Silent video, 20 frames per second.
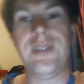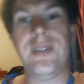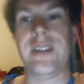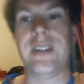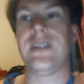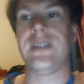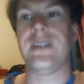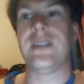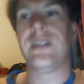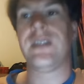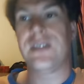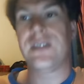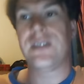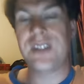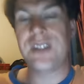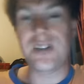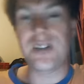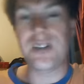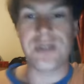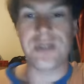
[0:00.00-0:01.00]
that
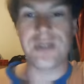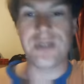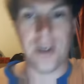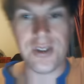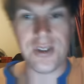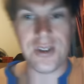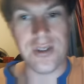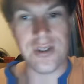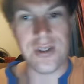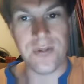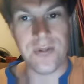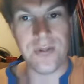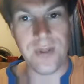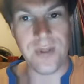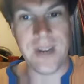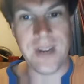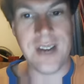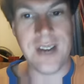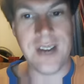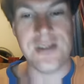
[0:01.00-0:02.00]
steals the oxygen
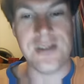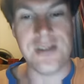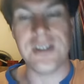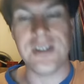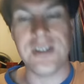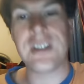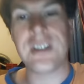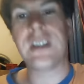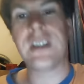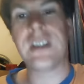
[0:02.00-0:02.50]
from the hydrogen,